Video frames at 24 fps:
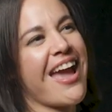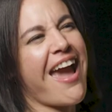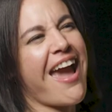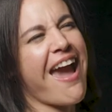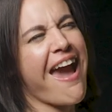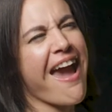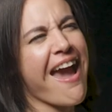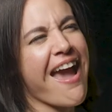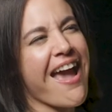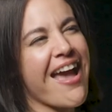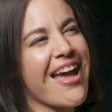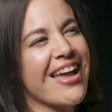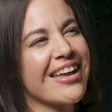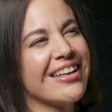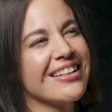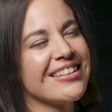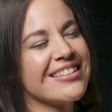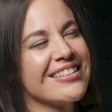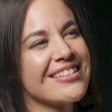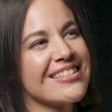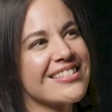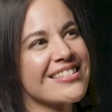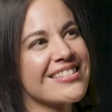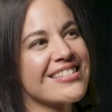
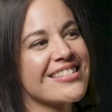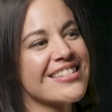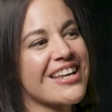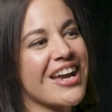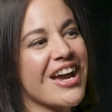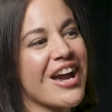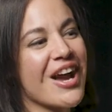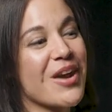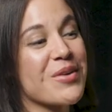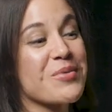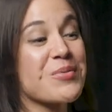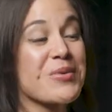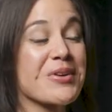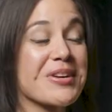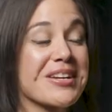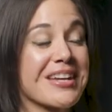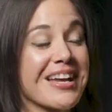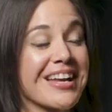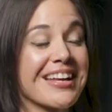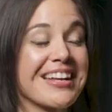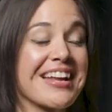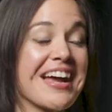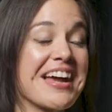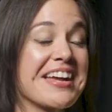And I work
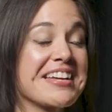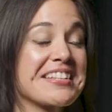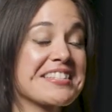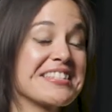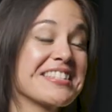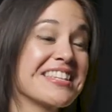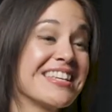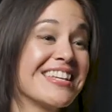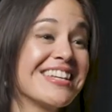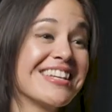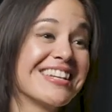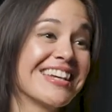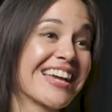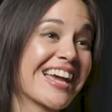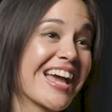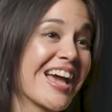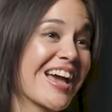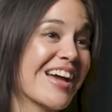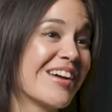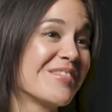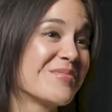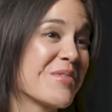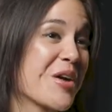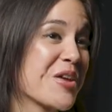at INT,
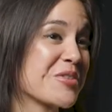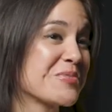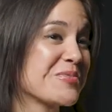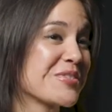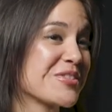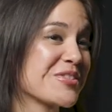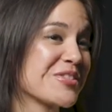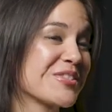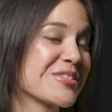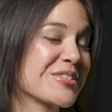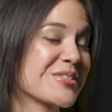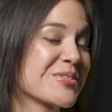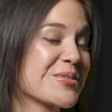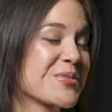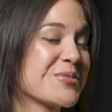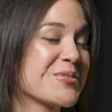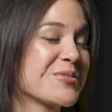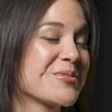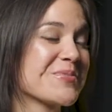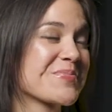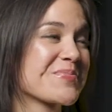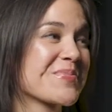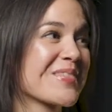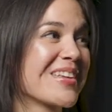a Modern Mystery
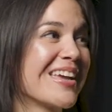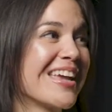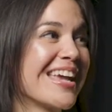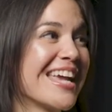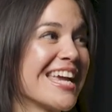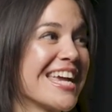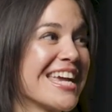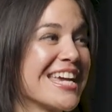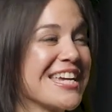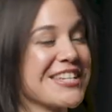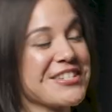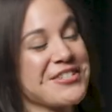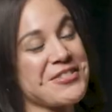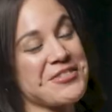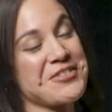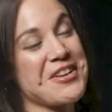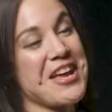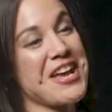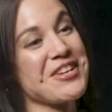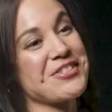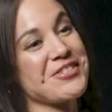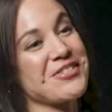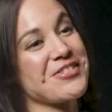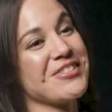School
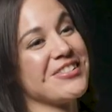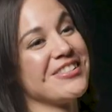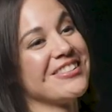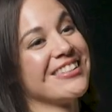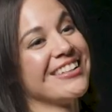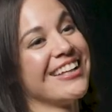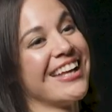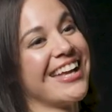International.